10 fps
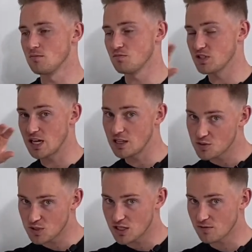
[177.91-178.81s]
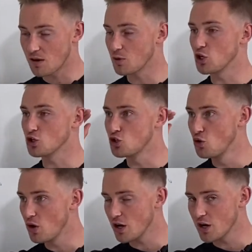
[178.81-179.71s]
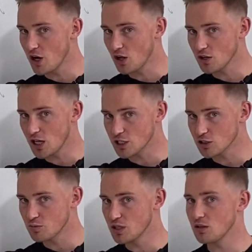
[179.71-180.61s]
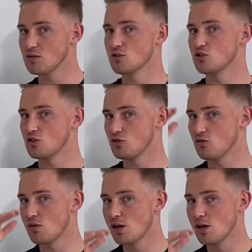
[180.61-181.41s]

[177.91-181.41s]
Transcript: say the specific number, your $200 electric bill to